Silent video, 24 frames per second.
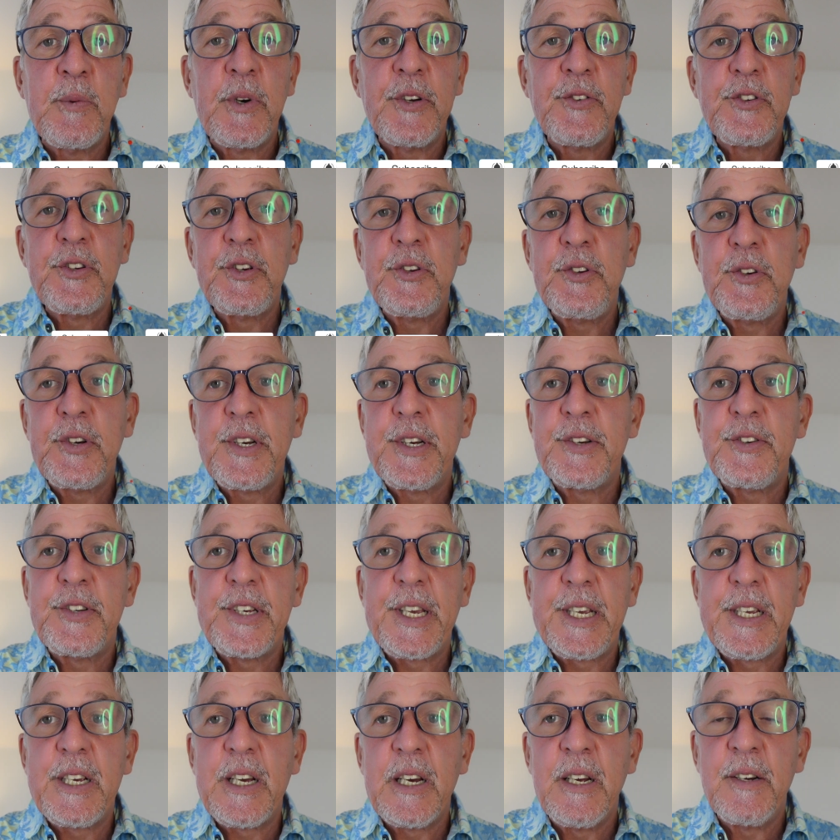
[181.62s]
want to, you can
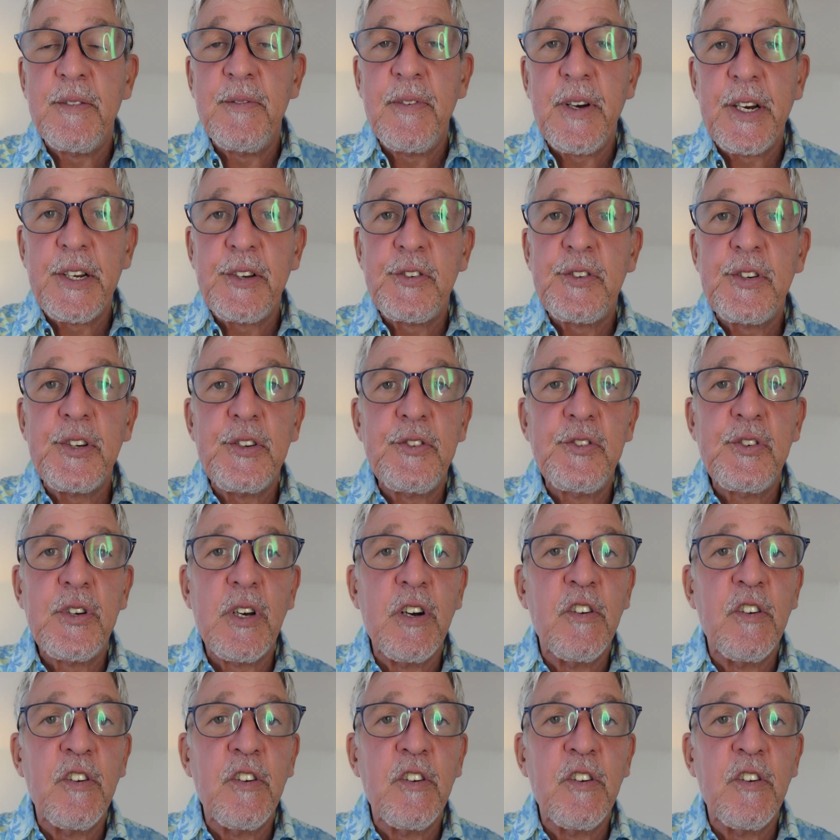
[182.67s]
take advantage